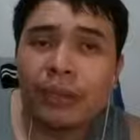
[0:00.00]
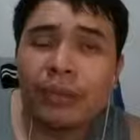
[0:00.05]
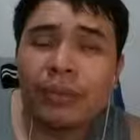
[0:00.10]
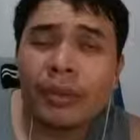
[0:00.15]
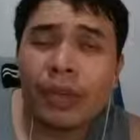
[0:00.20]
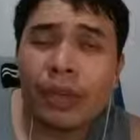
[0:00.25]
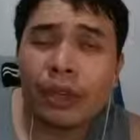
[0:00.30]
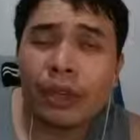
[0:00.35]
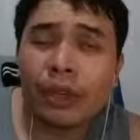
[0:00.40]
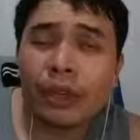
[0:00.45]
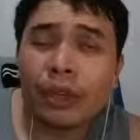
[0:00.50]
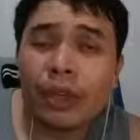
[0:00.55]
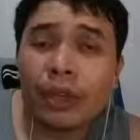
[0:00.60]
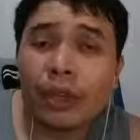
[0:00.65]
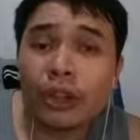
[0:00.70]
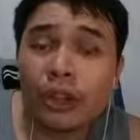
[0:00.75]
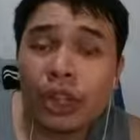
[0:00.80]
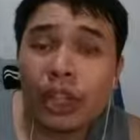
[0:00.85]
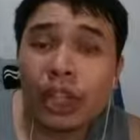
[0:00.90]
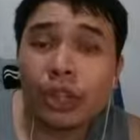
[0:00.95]
you can
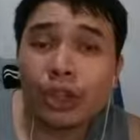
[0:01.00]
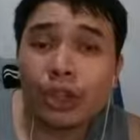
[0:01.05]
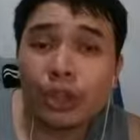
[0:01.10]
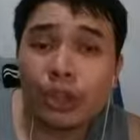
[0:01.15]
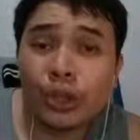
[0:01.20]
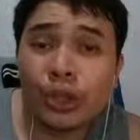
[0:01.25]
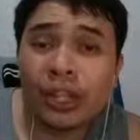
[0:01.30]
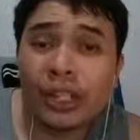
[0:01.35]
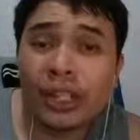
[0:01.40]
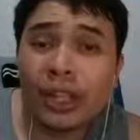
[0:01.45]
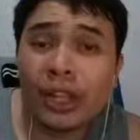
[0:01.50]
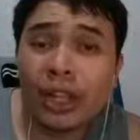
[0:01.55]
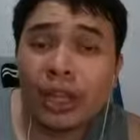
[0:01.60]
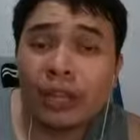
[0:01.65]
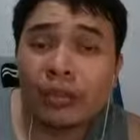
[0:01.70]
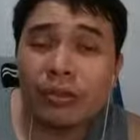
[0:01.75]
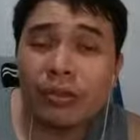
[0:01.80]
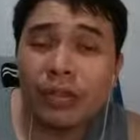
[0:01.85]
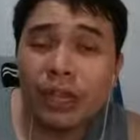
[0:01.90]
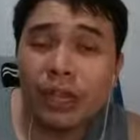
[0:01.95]
teach
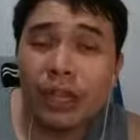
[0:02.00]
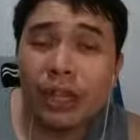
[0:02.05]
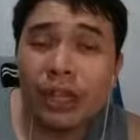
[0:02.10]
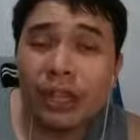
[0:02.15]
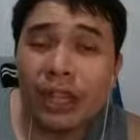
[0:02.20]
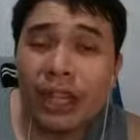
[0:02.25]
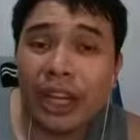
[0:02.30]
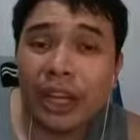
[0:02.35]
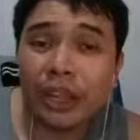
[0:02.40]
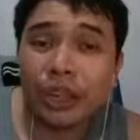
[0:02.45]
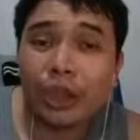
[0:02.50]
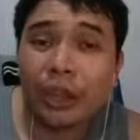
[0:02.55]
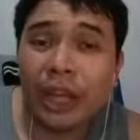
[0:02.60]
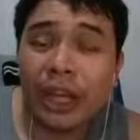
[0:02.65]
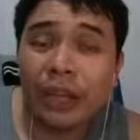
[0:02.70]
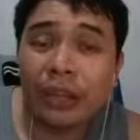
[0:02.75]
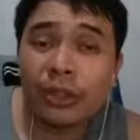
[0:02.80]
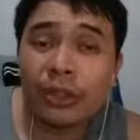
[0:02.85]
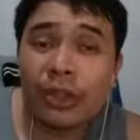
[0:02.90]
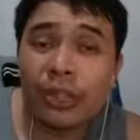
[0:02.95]
yourself, you can
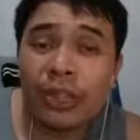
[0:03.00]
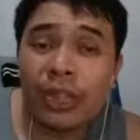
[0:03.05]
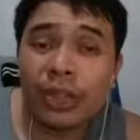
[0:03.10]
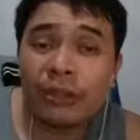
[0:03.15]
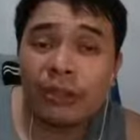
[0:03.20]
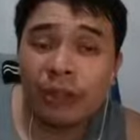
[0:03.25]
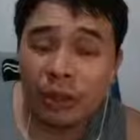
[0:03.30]
educate yourself.